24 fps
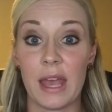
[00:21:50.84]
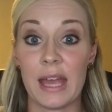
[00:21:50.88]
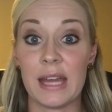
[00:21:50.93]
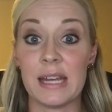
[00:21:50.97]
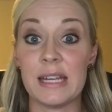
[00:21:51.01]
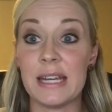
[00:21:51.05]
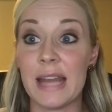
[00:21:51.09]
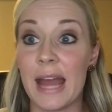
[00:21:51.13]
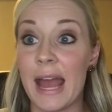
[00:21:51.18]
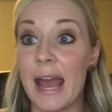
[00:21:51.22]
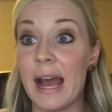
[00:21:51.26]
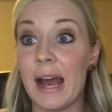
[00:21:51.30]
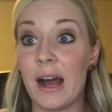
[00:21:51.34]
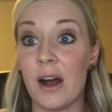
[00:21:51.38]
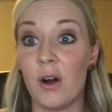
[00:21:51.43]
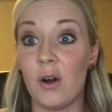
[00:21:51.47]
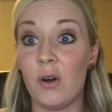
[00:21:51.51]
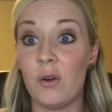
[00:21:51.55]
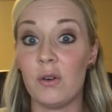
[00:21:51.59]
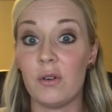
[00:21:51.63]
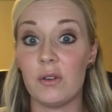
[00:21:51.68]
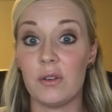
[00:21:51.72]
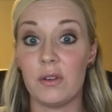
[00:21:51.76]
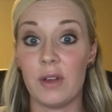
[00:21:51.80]
And
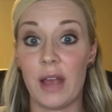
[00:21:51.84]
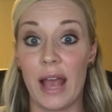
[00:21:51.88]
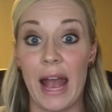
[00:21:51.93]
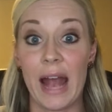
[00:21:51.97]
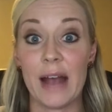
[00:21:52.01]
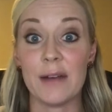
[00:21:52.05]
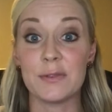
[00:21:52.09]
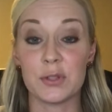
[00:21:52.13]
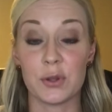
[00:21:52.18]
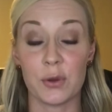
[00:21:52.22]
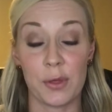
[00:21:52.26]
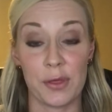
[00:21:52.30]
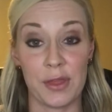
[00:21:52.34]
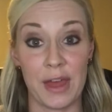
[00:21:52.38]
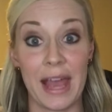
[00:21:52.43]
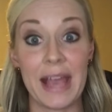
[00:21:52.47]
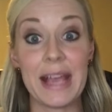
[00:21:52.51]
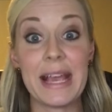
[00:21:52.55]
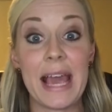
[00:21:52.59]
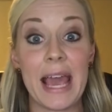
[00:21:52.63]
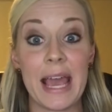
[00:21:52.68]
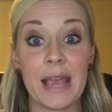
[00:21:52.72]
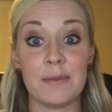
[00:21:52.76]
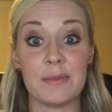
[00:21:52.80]
now, after
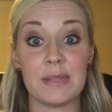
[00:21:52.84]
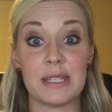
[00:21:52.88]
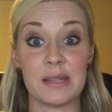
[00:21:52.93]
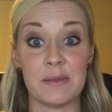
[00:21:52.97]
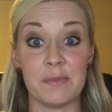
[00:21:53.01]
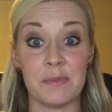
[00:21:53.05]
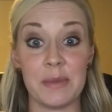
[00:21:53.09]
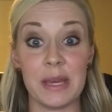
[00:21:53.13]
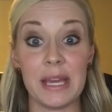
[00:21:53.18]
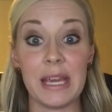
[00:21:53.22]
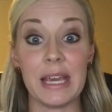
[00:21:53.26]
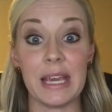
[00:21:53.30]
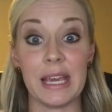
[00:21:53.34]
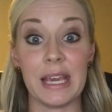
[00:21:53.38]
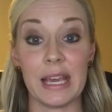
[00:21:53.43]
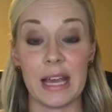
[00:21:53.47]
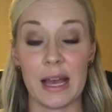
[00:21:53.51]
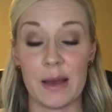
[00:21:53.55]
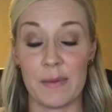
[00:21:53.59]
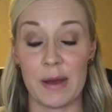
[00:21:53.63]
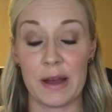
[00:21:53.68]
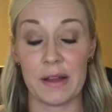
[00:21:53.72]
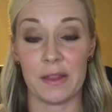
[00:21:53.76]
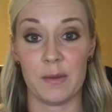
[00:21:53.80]
they came to me
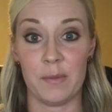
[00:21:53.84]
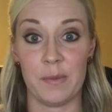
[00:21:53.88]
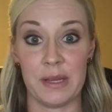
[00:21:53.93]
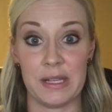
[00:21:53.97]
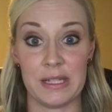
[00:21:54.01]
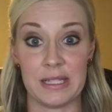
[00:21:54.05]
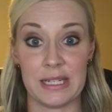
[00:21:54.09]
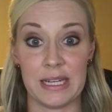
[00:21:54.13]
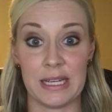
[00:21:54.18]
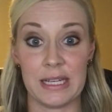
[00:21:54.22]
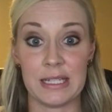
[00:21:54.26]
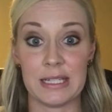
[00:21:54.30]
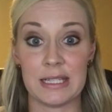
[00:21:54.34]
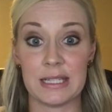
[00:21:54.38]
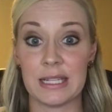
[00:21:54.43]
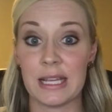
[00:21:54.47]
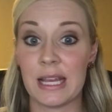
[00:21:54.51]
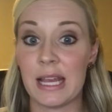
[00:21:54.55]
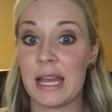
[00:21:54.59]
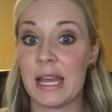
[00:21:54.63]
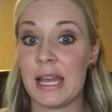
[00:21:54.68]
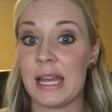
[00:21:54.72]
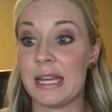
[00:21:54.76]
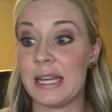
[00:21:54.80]
about the business,
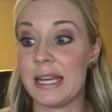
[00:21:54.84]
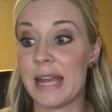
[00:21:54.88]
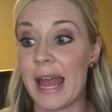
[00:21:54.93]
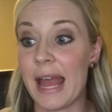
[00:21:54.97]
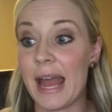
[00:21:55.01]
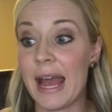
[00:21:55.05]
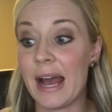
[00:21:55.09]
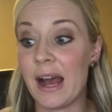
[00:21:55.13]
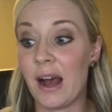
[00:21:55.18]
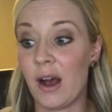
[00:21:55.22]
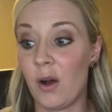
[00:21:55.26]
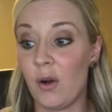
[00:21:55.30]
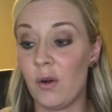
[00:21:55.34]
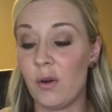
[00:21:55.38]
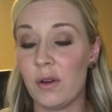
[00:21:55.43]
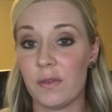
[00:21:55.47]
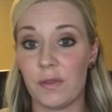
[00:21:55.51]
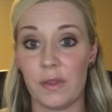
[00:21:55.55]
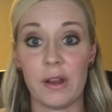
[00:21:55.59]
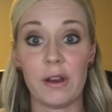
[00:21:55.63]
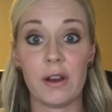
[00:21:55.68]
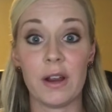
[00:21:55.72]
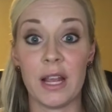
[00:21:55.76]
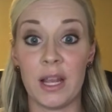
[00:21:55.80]
now
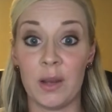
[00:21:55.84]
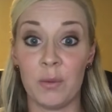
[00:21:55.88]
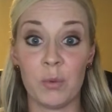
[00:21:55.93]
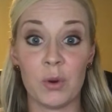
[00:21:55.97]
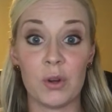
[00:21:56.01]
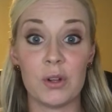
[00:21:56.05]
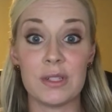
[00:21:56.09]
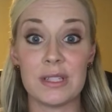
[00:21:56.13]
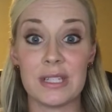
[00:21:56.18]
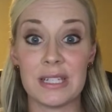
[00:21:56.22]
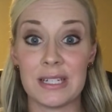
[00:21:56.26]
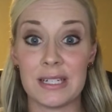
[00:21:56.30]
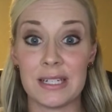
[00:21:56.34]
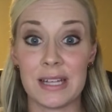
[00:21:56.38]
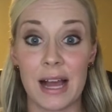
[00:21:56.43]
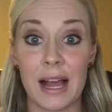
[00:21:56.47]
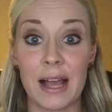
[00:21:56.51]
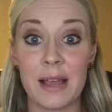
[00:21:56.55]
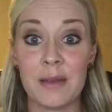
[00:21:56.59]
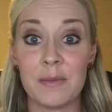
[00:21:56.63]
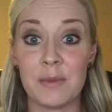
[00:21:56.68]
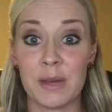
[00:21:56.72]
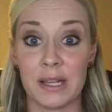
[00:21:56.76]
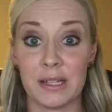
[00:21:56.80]
they're emeralds and
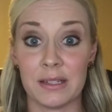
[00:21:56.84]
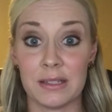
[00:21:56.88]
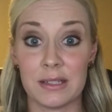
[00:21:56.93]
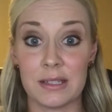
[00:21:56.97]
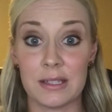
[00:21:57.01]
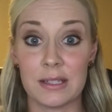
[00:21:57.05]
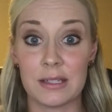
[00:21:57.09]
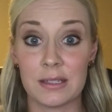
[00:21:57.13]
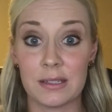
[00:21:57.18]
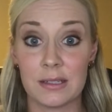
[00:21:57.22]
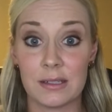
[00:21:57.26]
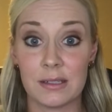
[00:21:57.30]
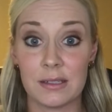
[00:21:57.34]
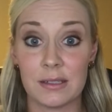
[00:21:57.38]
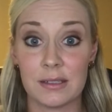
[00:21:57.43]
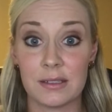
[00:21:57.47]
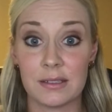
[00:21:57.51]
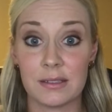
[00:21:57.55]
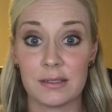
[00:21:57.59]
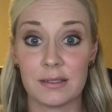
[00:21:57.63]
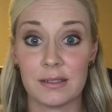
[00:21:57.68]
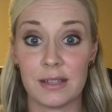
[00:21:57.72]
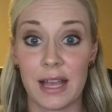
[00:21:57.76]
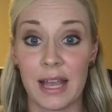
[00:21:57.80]
diamonds.
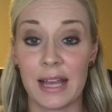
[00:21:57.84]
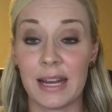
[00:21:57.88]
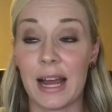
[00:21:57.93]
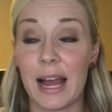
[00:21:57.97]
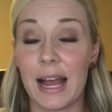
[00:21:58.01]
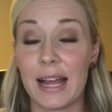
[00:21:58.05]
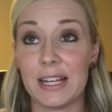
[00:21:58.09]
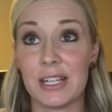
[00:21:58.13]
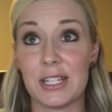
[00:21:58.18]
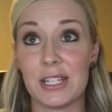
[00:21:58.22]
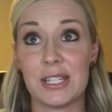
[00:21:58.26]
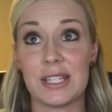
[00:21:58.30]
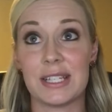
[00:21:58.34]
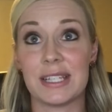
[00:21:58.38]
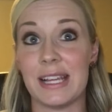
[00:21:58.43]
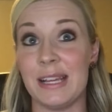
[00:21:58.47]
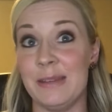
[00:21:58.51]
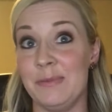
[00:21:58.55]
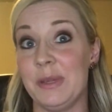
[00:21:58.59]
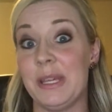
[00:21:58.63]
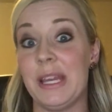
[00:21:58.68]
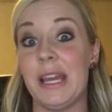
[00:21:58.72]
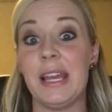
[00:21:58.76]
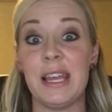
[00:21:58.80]
And I just
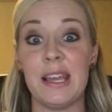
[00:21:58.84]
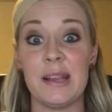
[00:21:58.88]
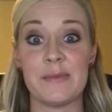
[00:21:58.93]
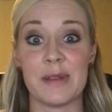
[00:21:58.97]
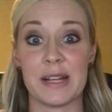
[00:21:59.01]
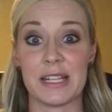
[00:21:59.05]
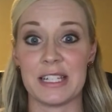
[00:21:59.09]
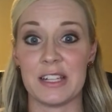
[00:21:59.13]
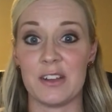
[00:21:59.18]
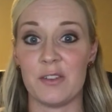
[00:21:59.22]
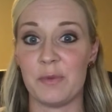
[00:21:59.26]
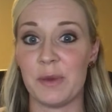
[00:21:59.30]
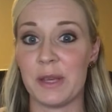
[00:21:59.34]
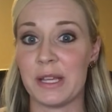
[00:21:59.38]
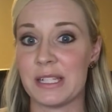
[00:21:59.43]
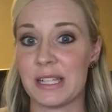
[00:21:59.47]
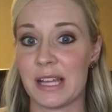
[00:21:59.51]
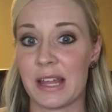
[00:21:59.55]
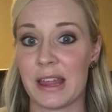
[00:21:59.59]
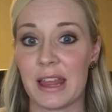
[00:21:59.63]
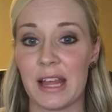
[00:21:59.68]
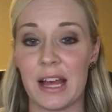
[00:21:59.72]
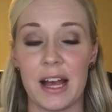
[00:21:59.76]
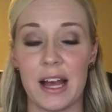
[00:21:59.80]
am kicking myself
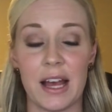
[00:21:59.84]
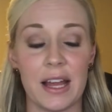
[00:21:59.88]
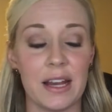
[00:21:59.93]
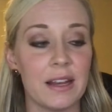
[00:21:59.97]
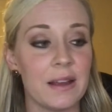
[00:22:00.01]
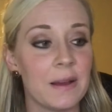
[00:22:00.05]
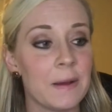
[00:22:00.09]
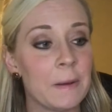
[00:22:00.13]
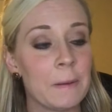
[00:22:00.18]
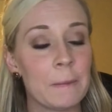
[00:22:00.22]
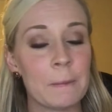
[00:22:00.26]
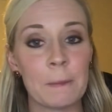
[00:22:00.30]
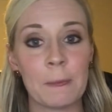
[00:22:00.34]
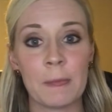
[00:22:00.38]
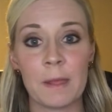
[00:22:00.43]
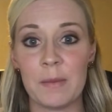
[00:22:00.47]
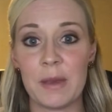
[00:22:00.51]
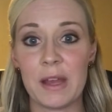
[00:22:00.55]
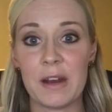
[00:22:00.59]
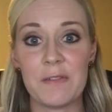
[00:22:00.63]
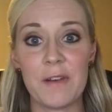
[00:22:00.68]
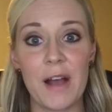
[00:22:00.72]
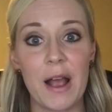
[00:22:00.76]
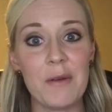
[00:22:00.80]
because I thought,
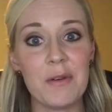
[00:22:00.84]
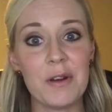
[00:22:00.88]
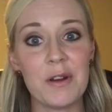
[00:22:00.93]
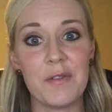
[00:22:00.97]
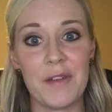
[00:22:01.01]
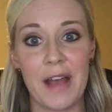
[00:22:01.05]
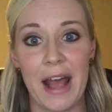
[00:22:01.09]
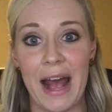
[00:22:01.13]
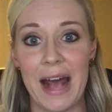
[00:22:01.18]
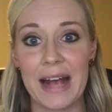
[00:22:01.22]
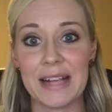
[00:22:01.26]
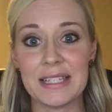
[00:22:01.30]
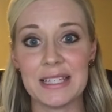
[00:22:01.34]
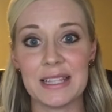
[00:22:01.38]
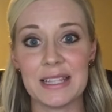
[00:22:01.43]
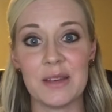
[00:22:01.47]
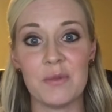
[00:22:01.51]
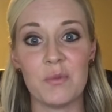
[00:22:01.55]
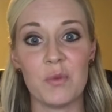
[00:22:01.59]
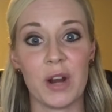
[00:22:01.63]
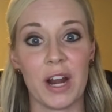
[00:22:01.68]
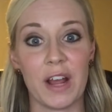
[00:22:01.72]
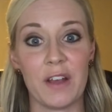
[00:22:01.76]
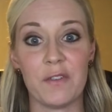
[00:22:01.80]
man, if I would have asked
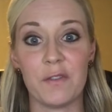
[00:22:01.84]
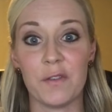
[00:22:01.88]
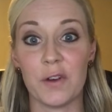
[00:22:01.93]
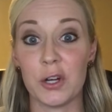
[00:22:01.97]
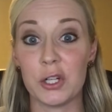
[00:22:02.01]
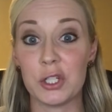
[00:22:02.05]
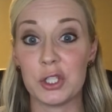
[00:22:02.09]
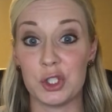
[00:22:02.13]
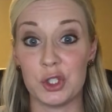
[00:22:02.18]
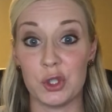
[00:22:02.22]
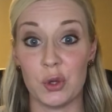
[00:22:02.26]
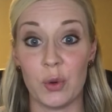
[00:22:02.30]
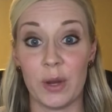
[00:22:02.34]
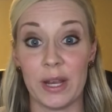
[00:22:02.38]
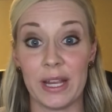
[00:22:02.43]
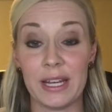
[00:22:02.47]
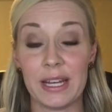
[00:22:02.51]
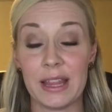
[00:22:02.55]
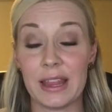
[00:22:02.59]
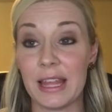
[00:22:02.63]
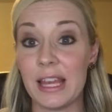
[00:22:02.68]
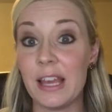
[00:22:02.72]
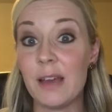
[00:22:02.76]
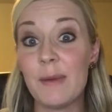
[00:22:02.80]
them when I first
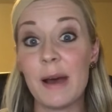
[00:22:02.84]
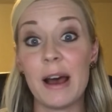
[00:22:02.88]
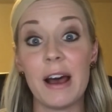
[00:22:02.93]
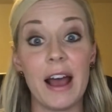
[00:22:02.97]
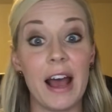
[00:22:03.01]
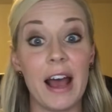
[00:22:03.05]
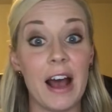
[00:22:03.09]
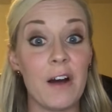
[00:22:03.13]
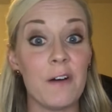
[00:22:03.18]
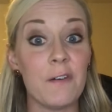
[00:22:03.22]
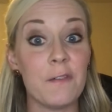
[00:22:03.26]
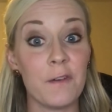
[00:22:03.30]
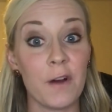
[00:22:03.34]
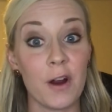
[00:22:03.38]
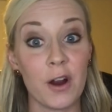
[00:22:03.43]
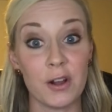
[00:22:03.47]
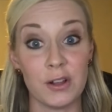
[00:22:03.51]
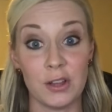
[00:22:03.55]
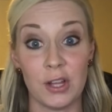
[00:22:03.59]
joined, think about how far